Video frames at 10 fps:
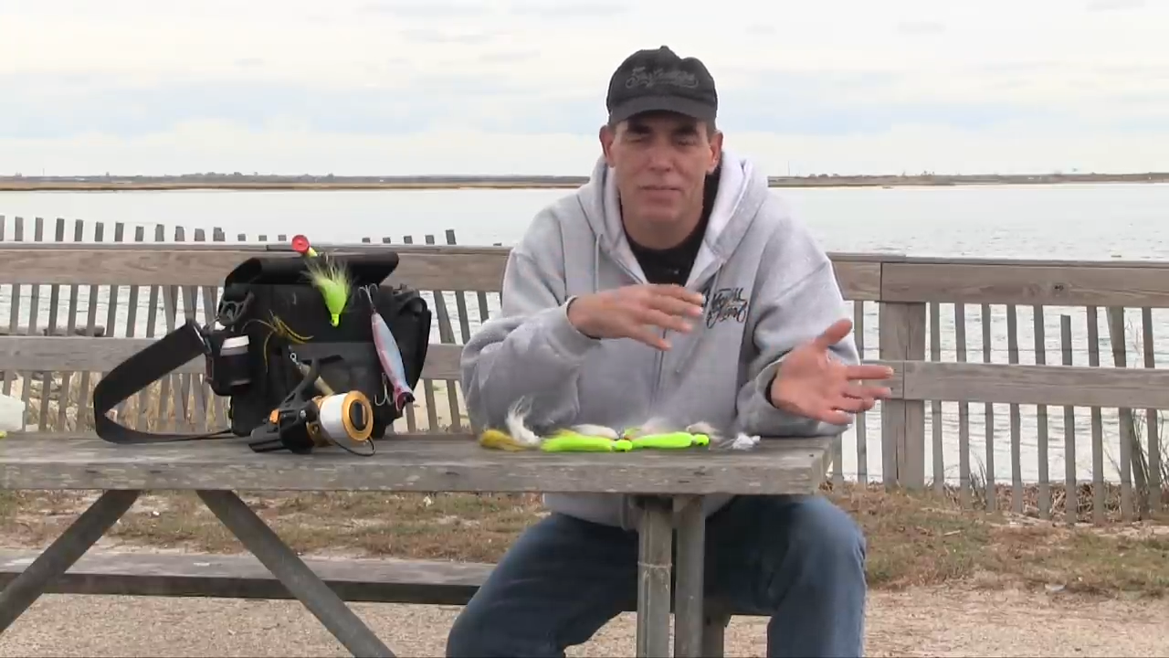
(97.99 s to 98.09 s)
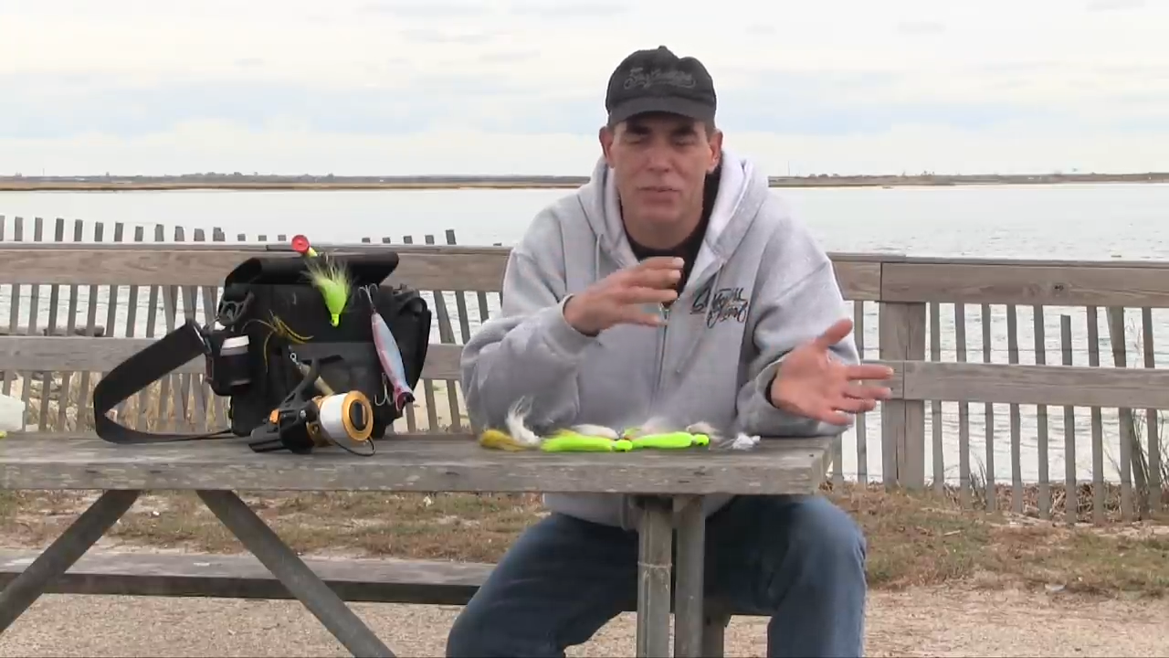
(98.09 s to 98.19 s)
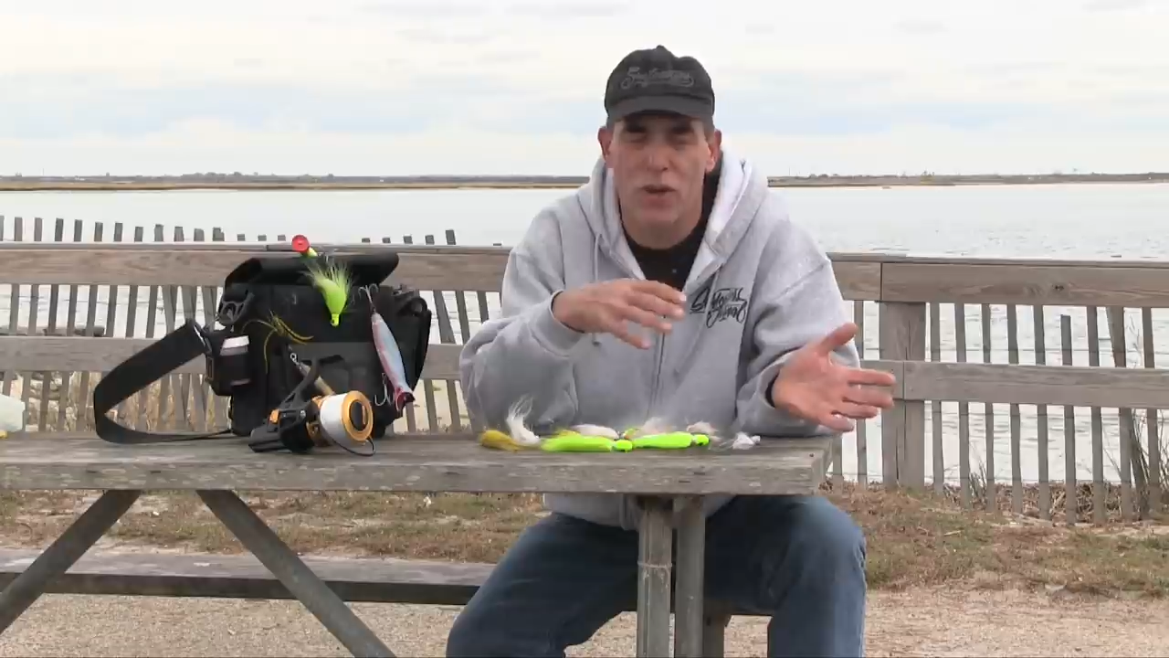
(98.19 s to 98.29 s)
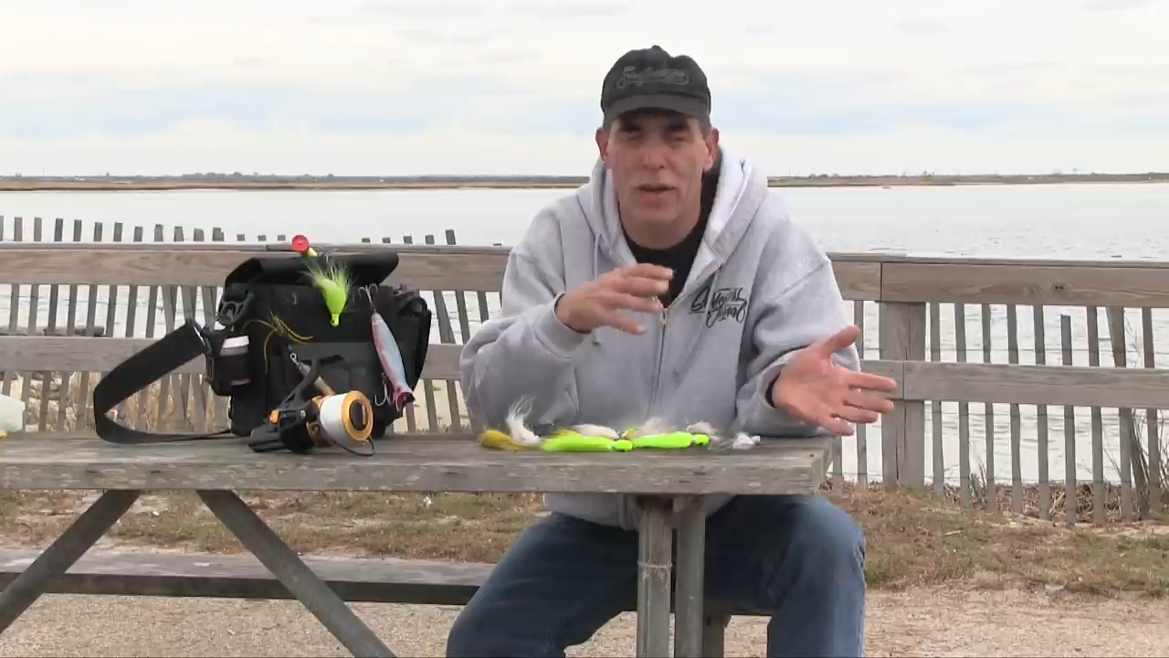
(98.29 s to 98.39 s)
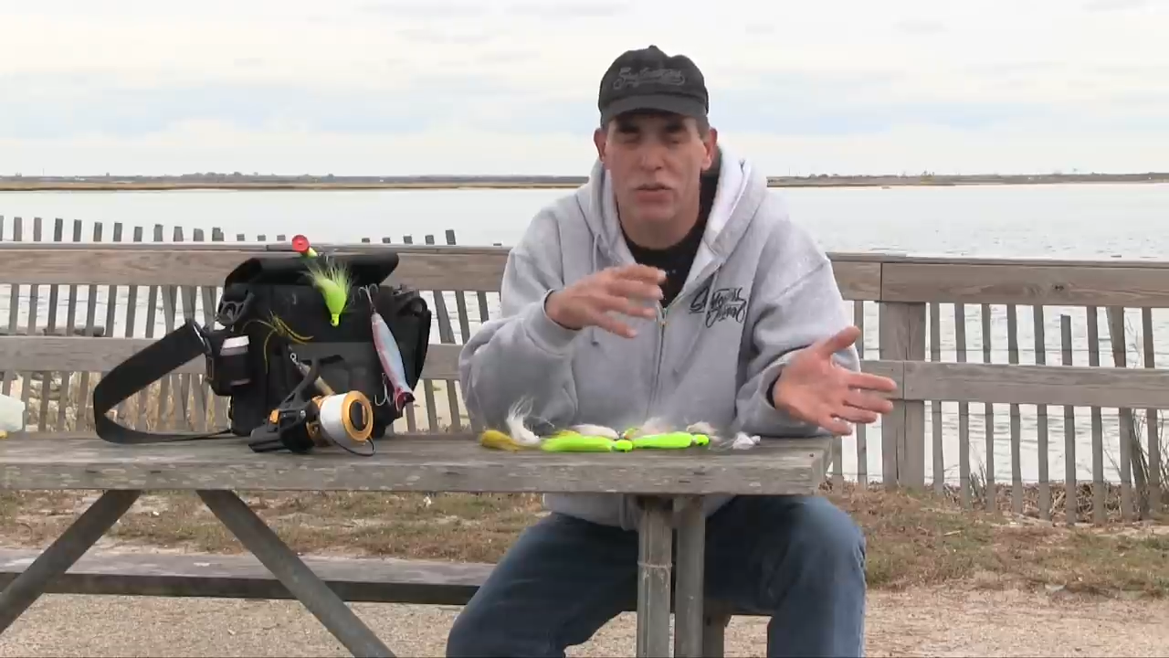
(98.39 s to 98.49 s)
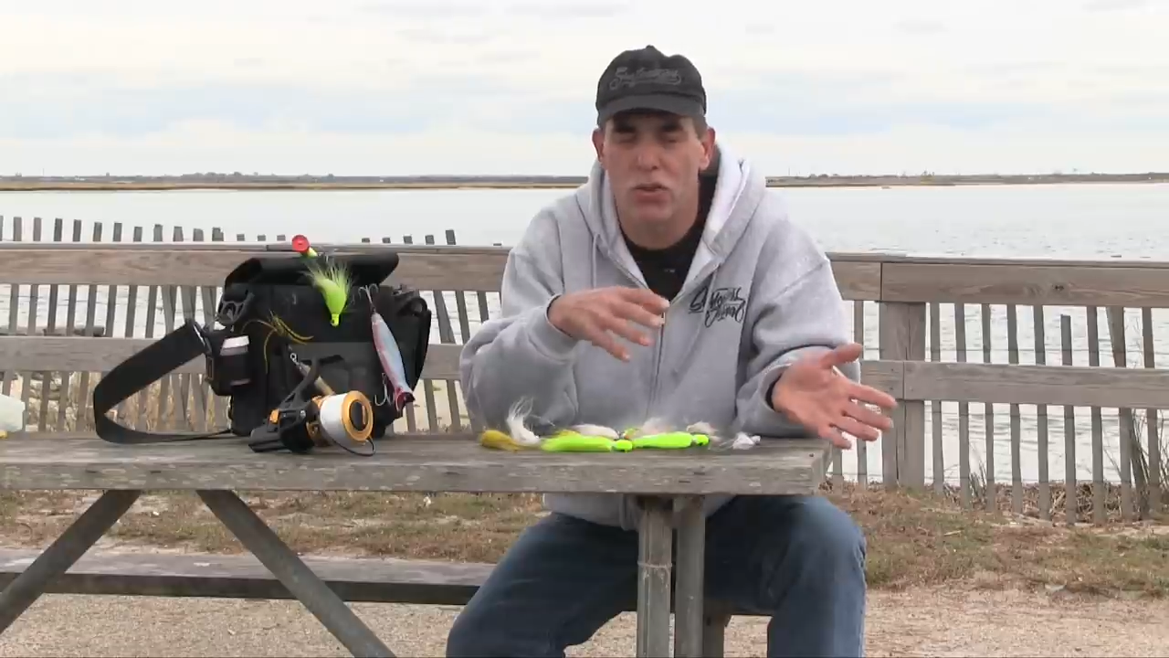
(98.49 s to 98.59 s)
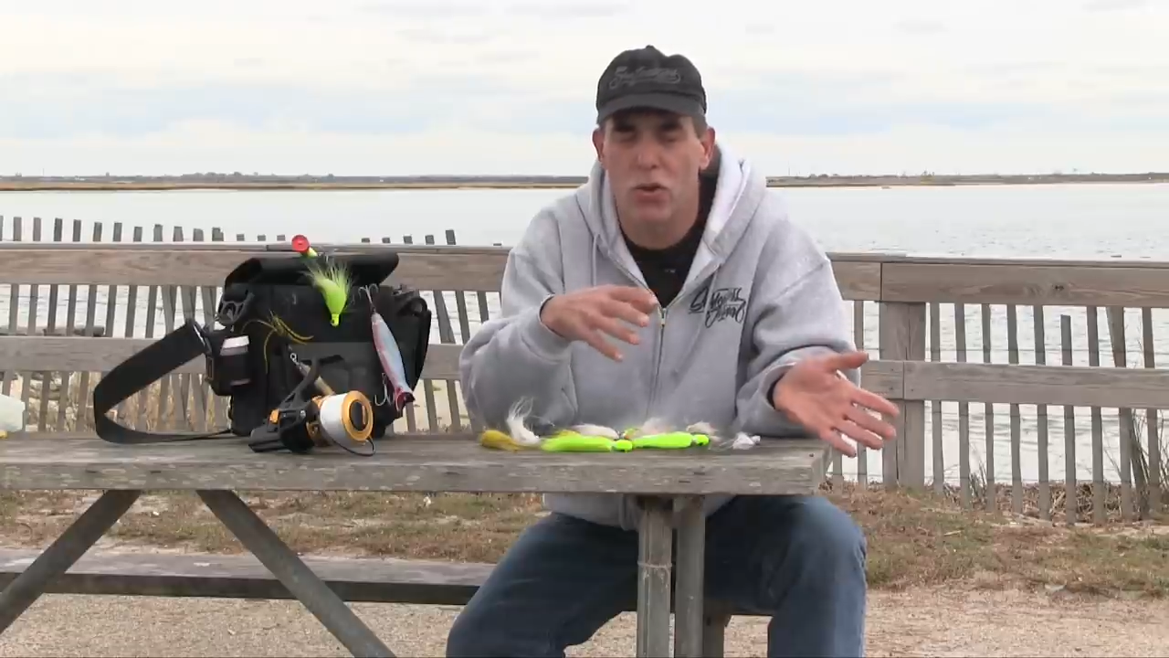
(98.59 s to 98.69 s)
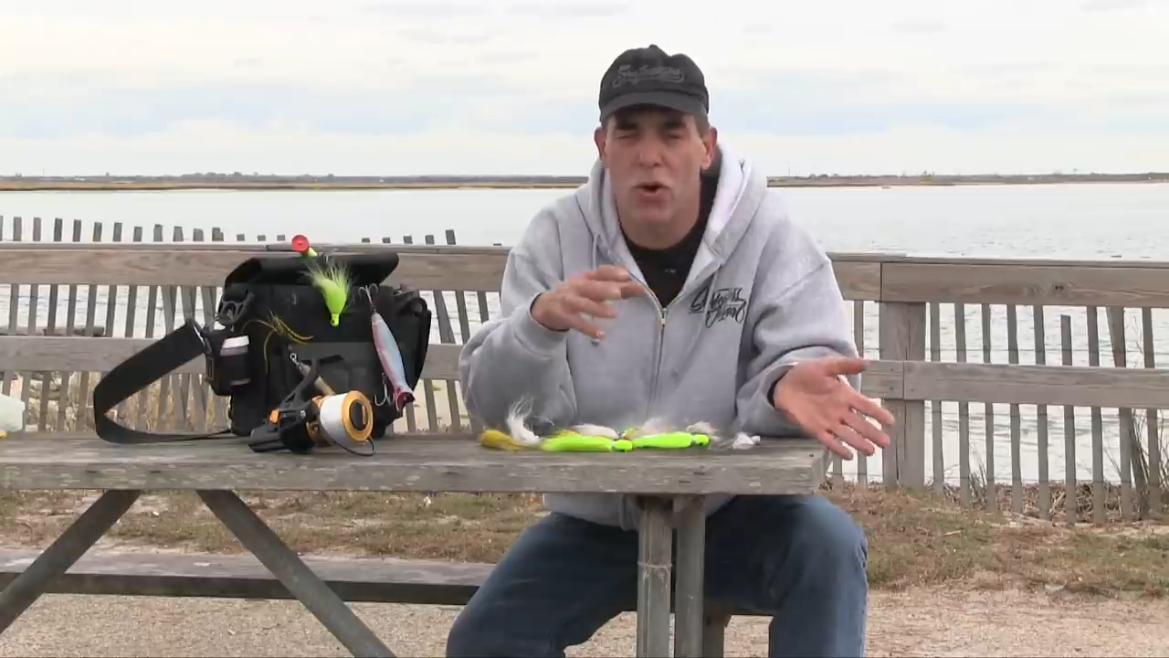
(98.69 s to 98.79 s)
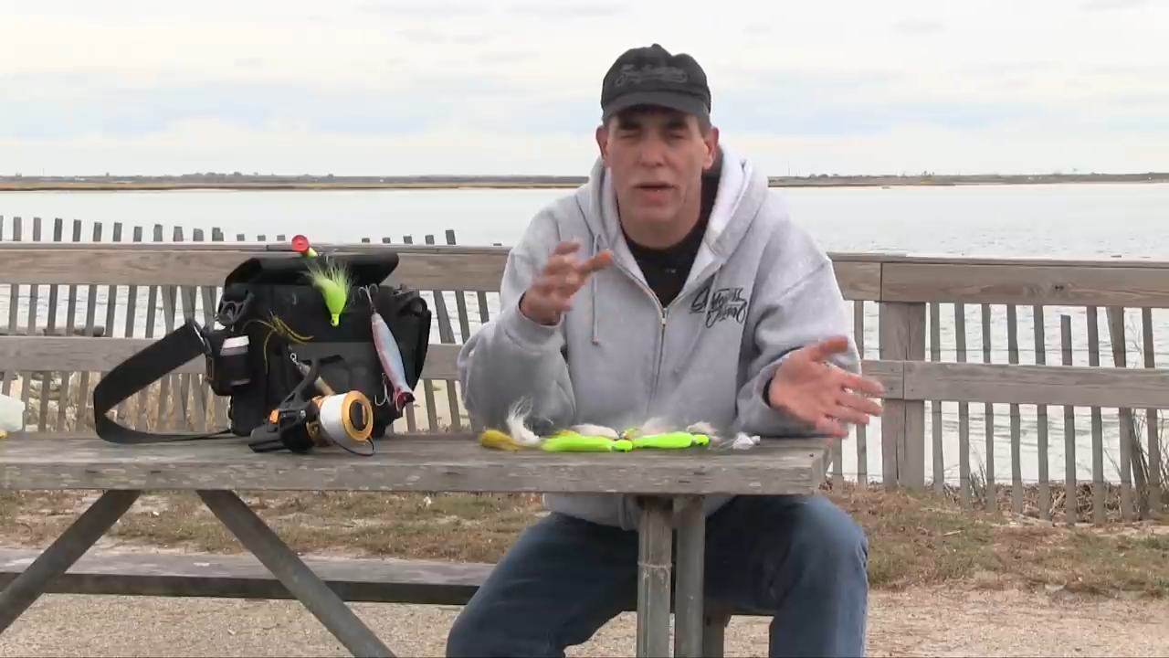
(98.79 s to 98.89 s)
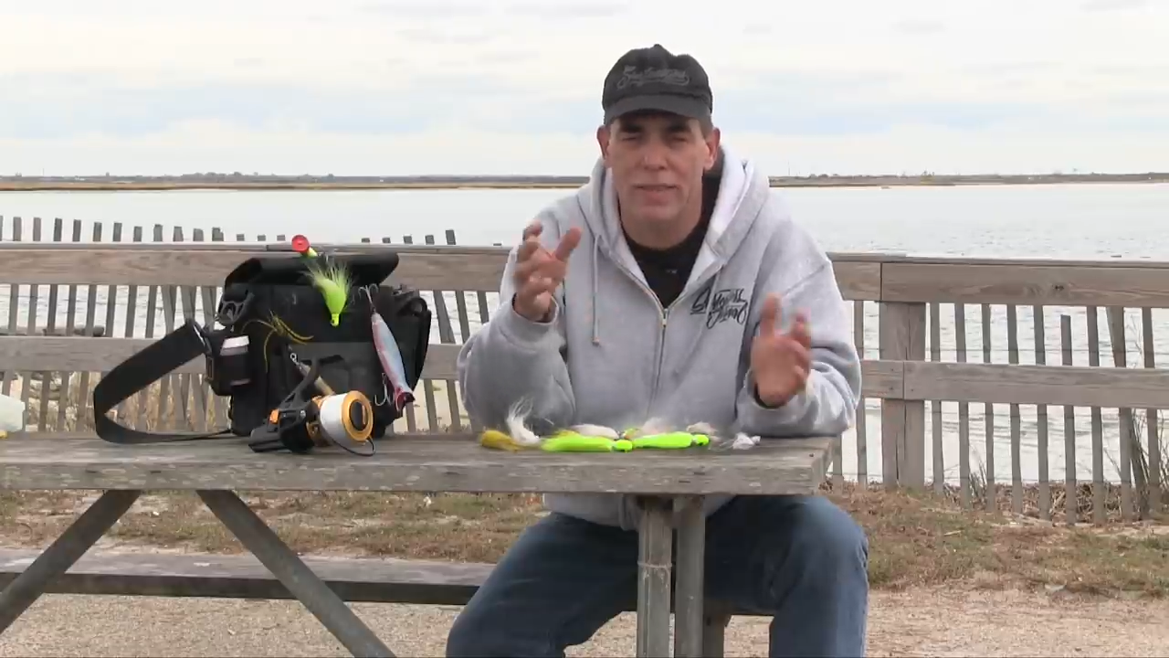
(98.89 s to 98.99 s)
I'm trying to
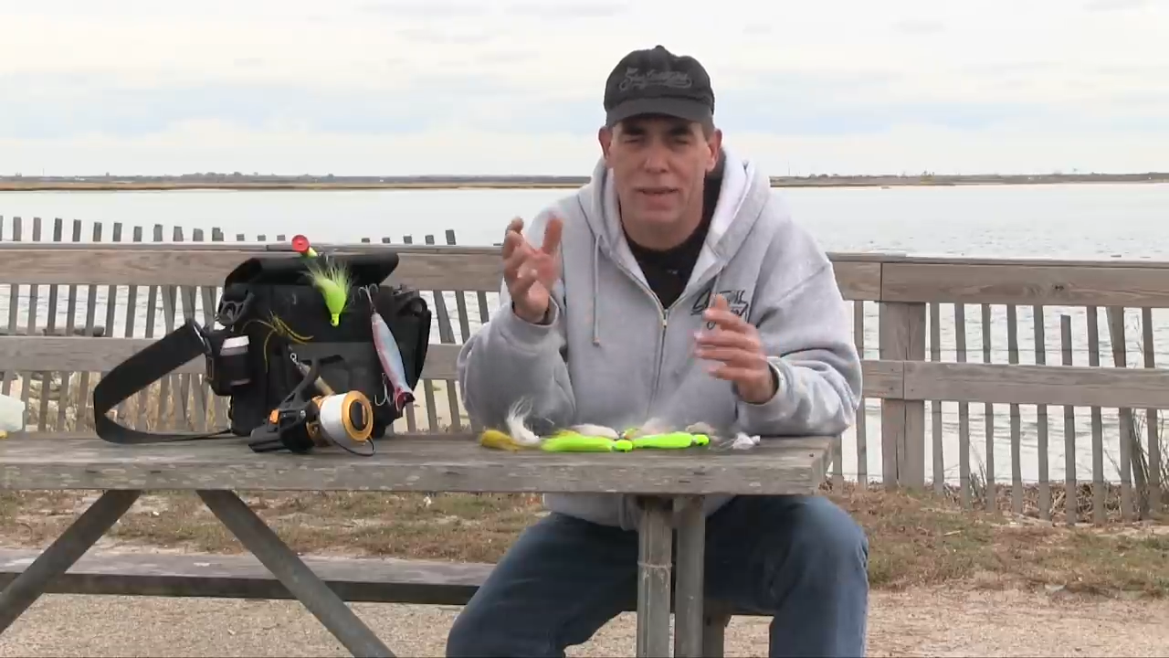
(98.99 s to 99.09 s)
talk